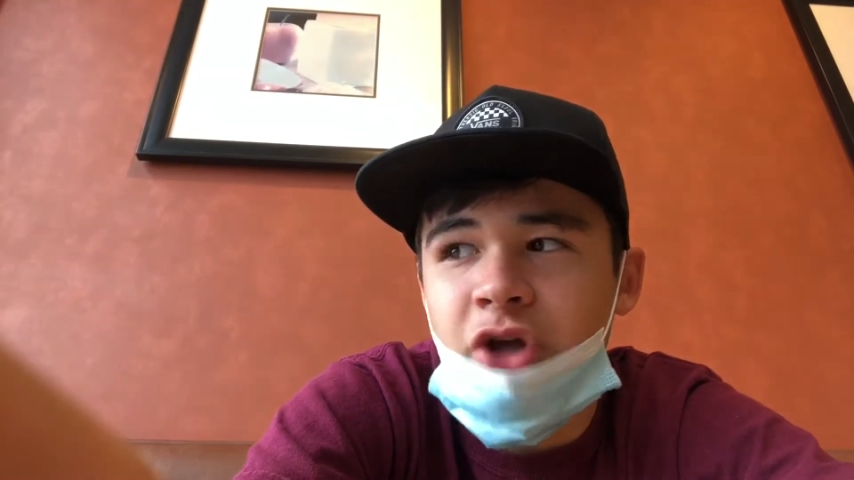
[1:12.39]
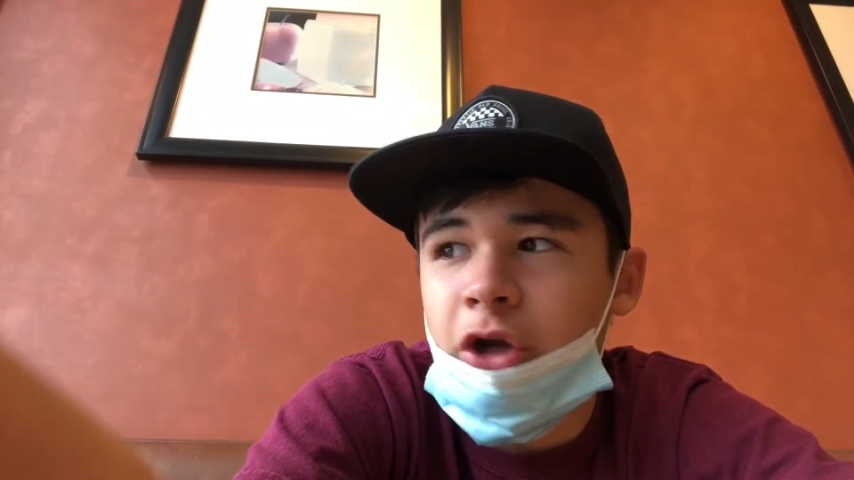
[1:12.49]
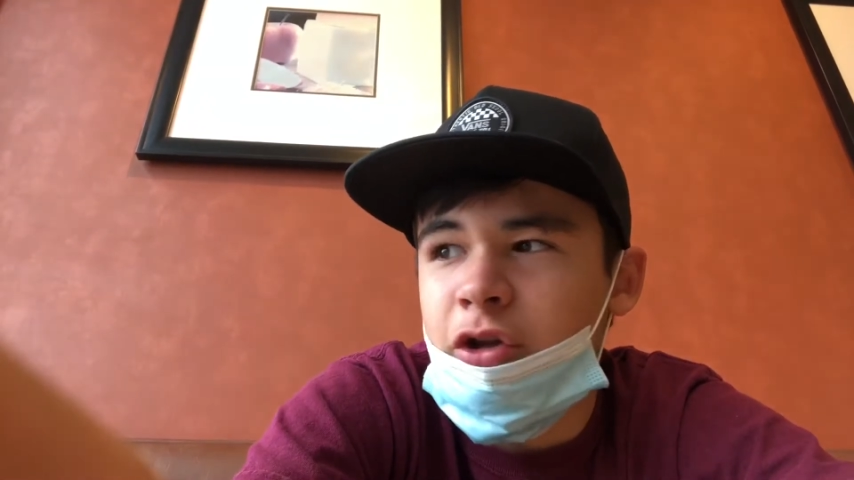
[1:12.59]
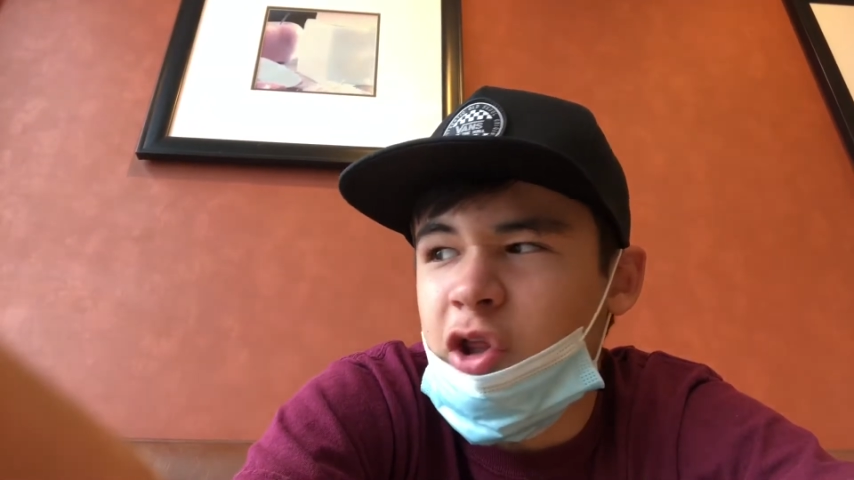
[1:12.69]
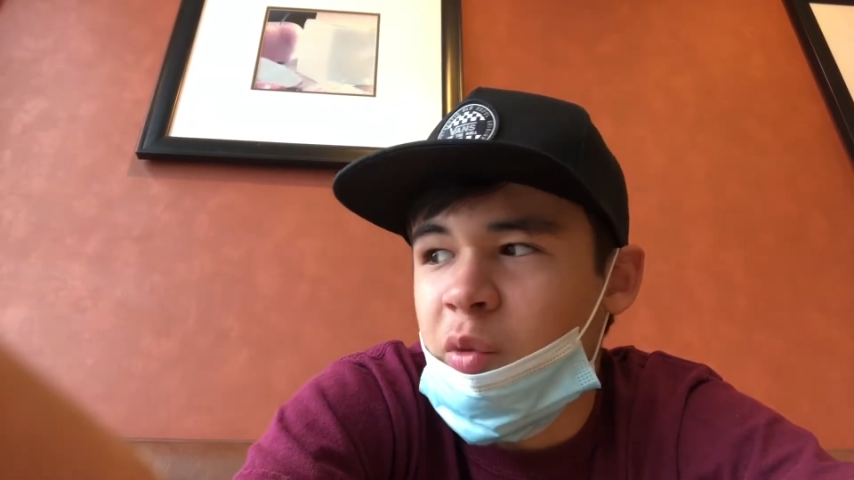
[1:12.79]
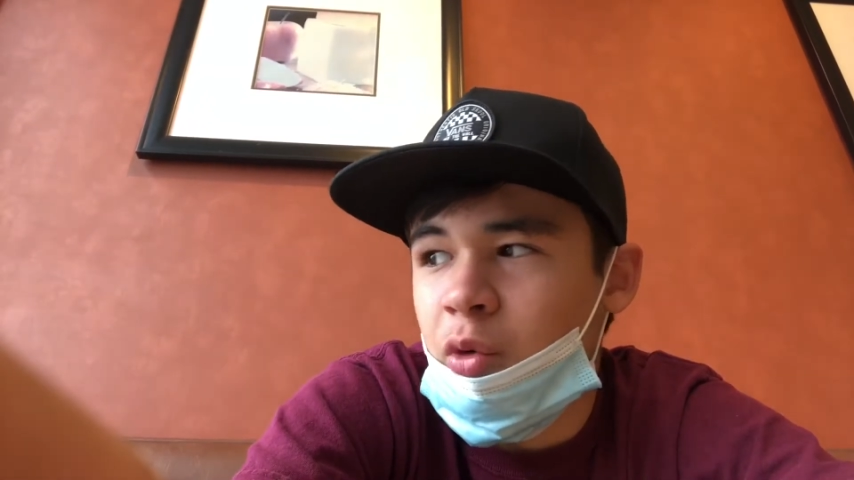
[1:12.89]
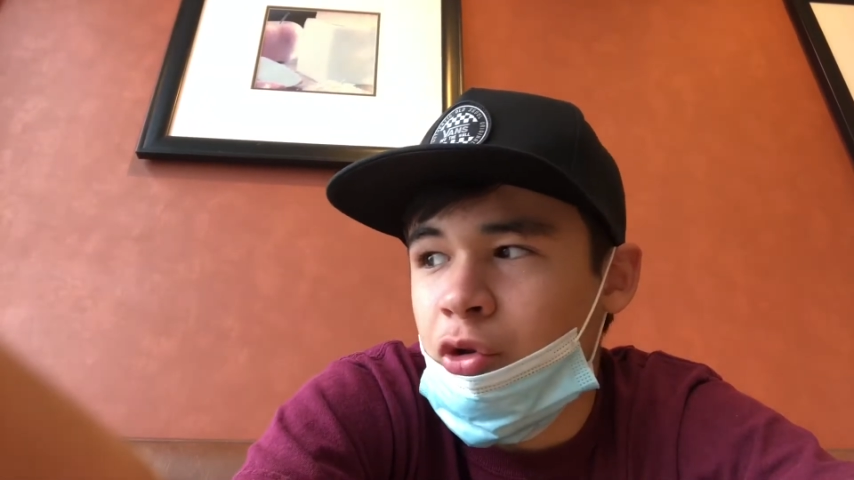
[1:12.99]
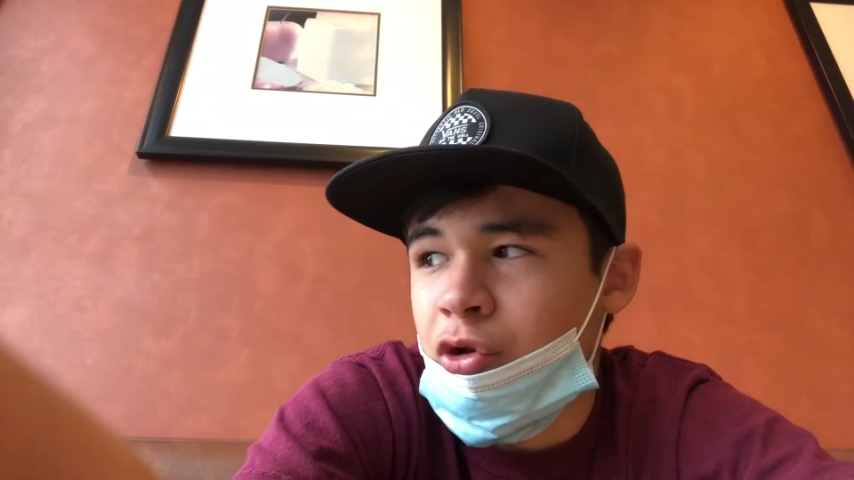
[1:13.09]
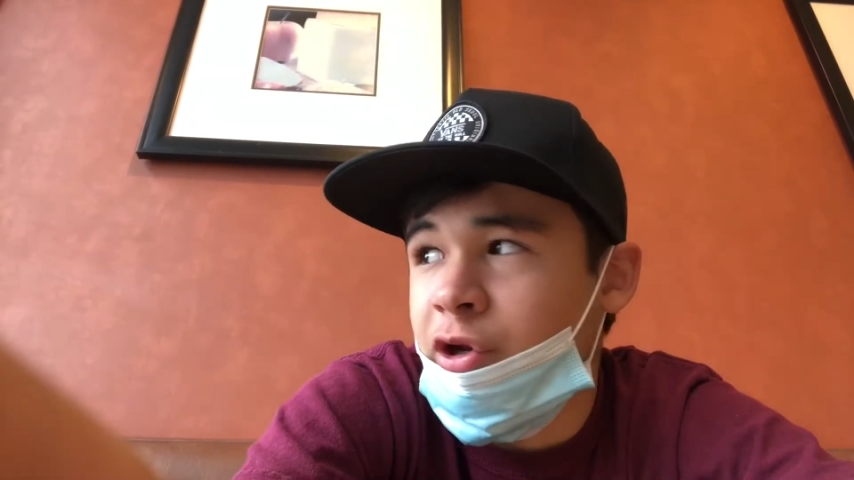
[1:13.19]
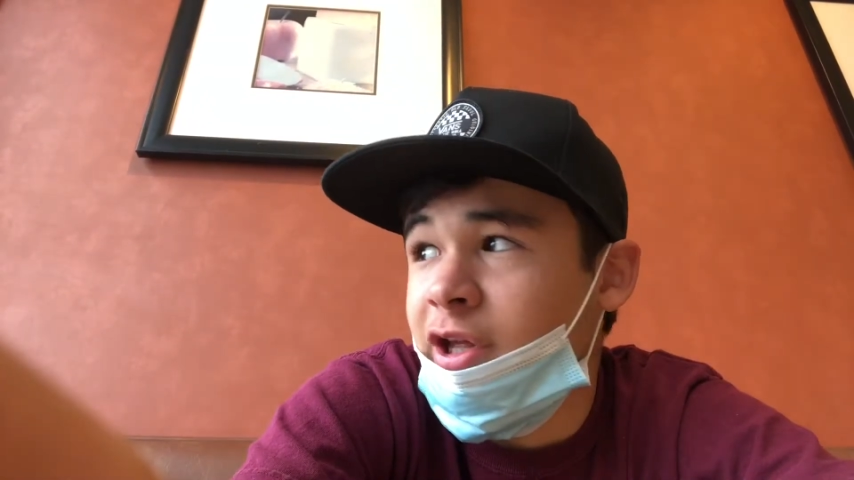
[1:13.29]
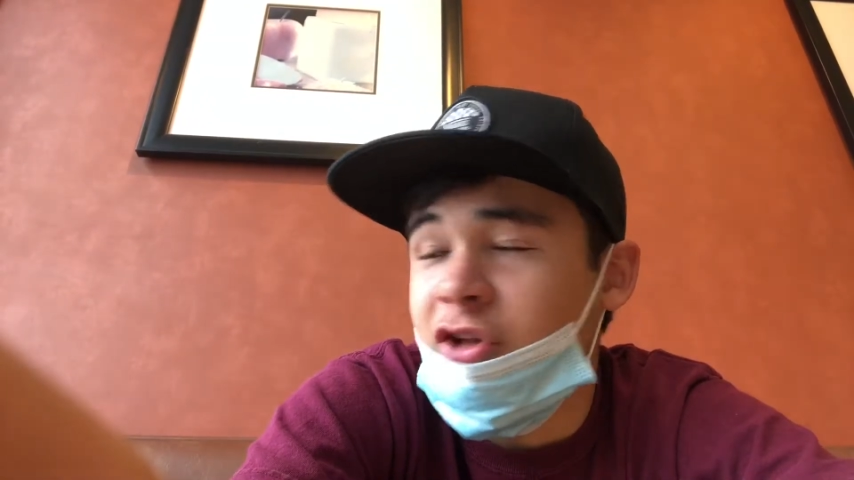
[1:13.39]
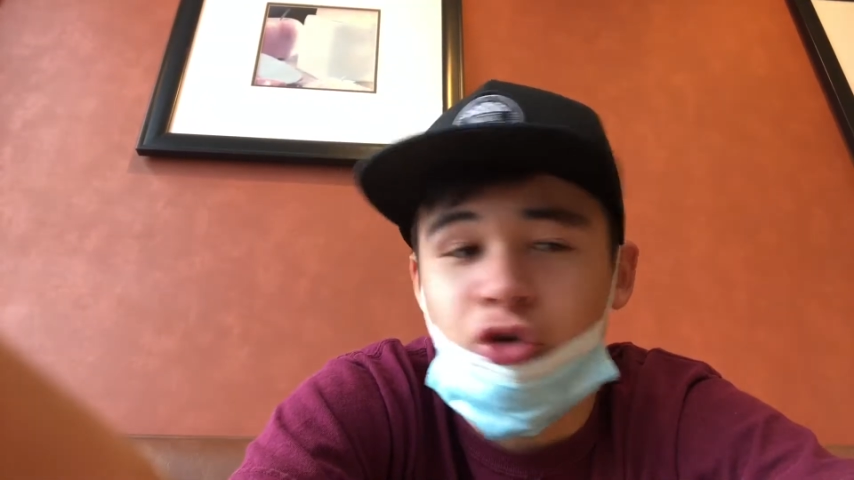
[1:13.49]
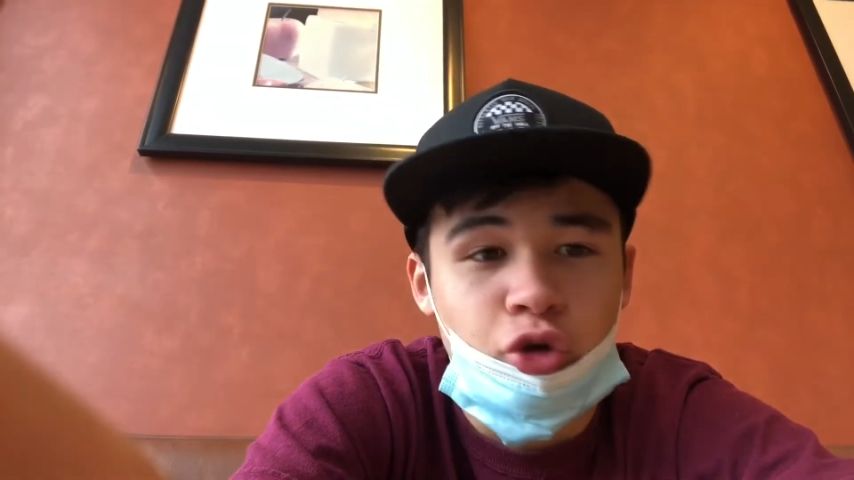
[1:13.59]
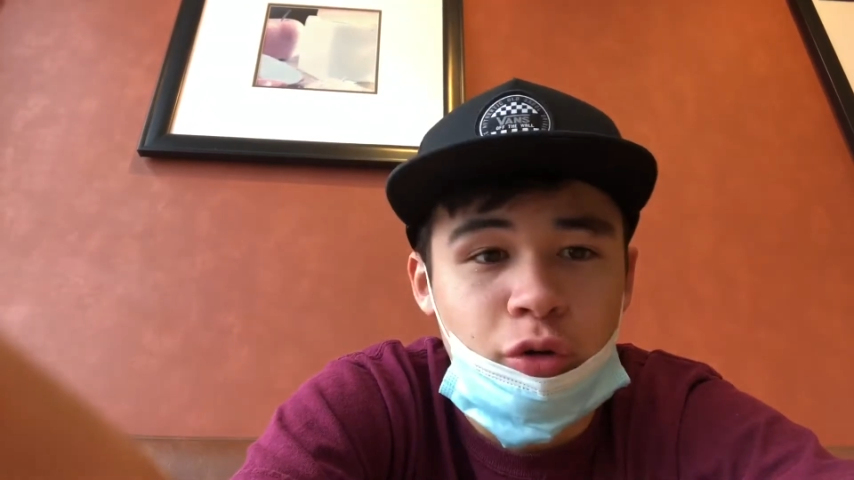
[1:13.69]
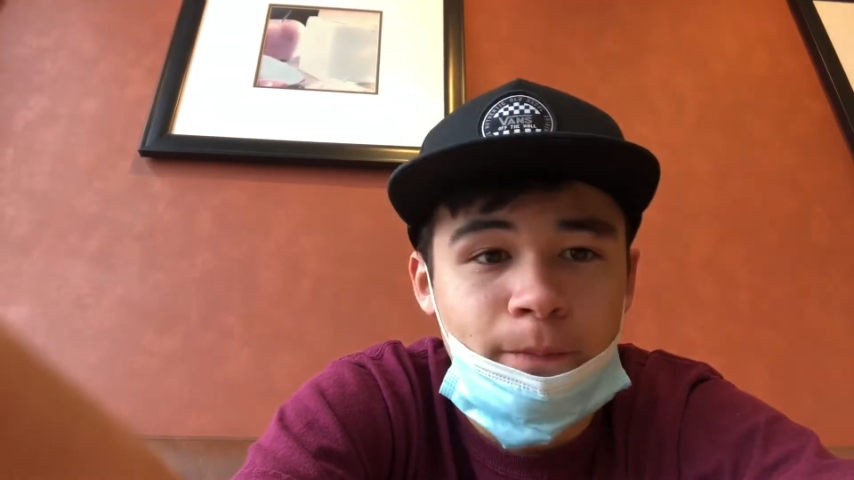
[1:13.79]
genuinely think we're only gonna get
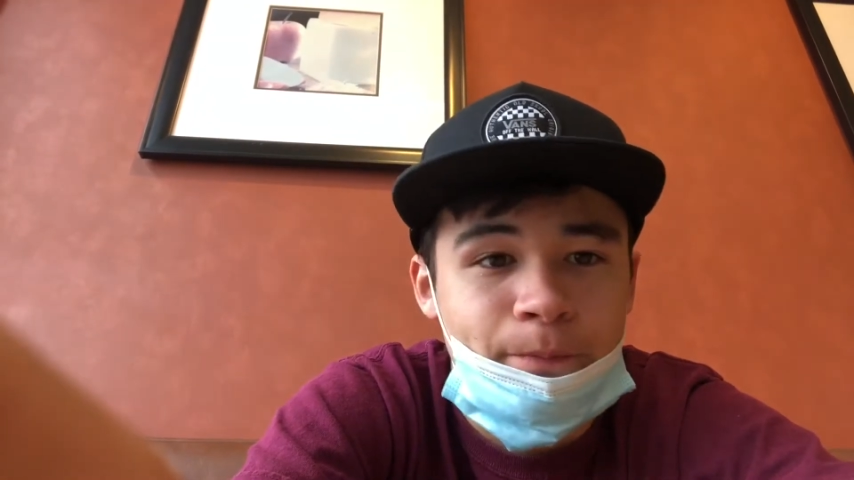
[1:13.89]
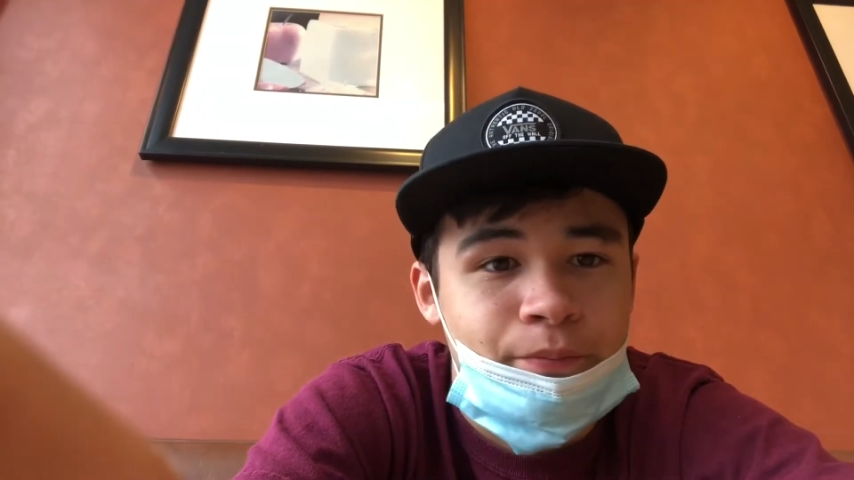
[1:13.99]
two.